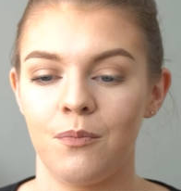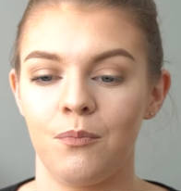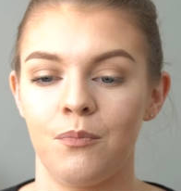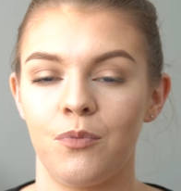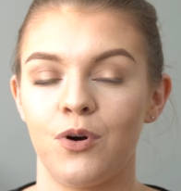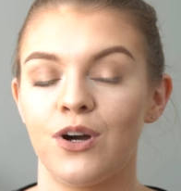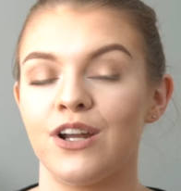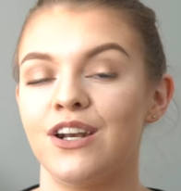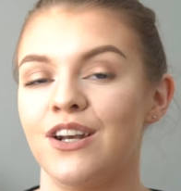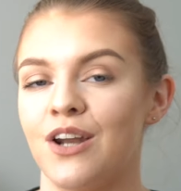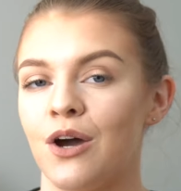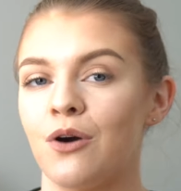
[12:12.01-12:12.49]

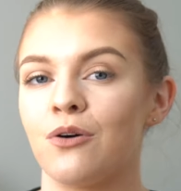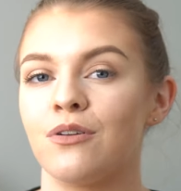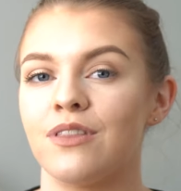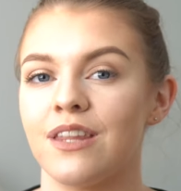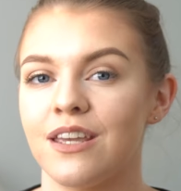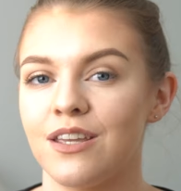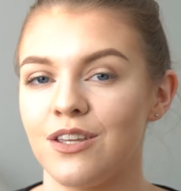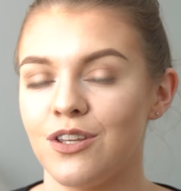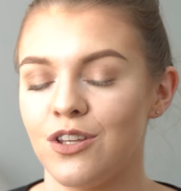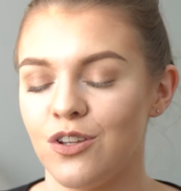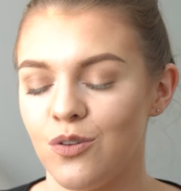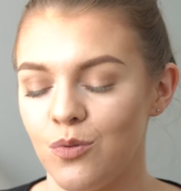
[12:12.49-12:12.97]
But know
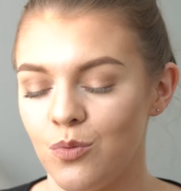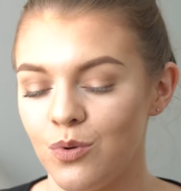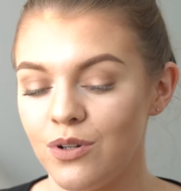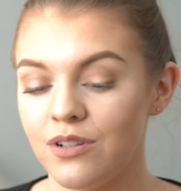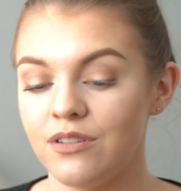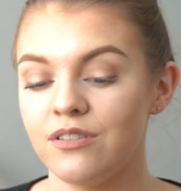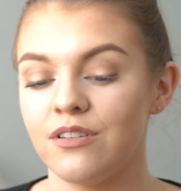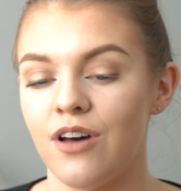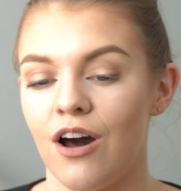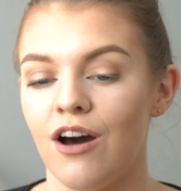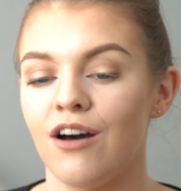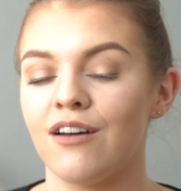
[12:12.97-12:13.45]
that you will
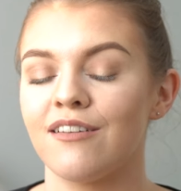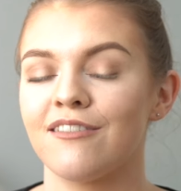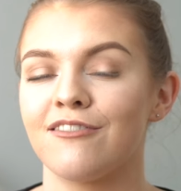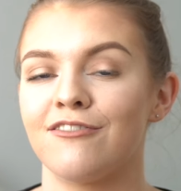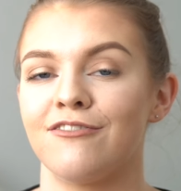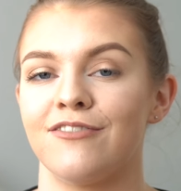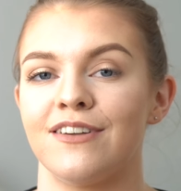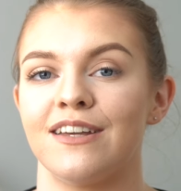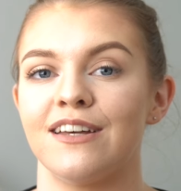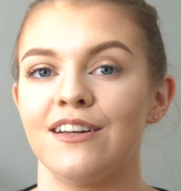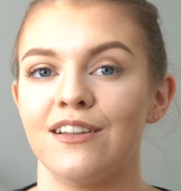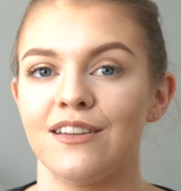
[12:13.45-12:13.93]
not
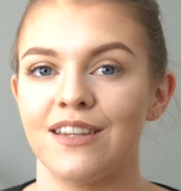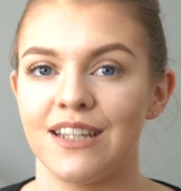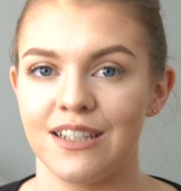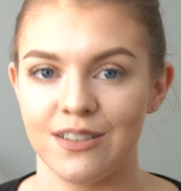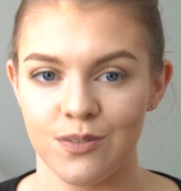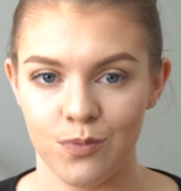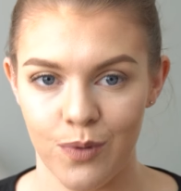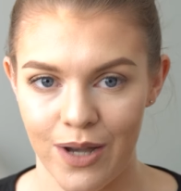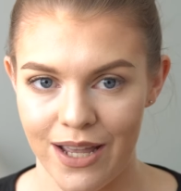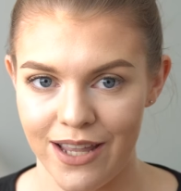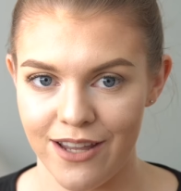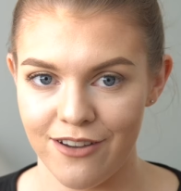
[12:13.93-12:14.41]
feel
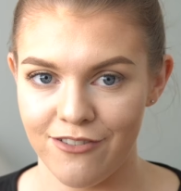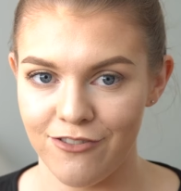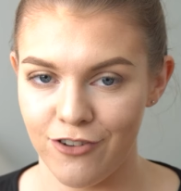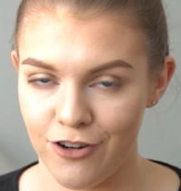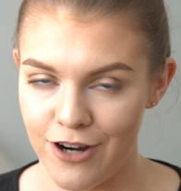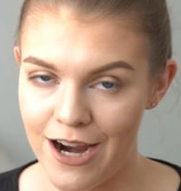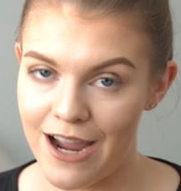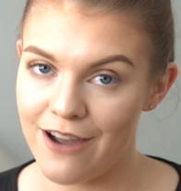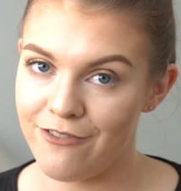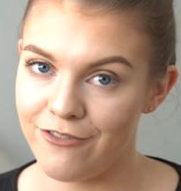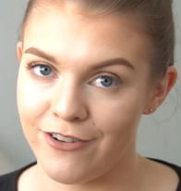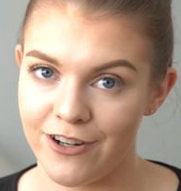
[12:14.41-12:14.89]
this way
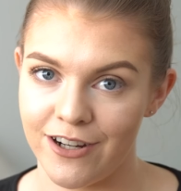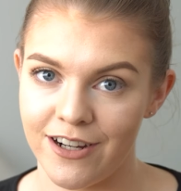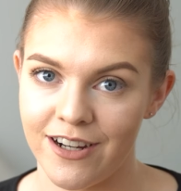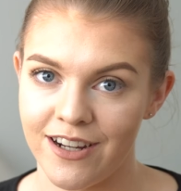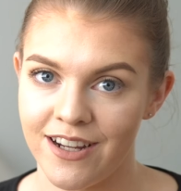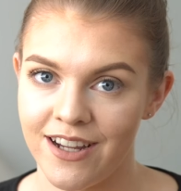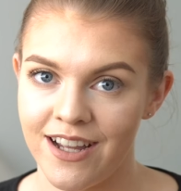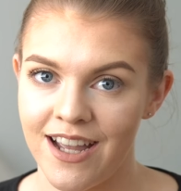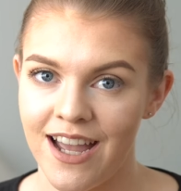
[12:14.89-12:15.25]
forever.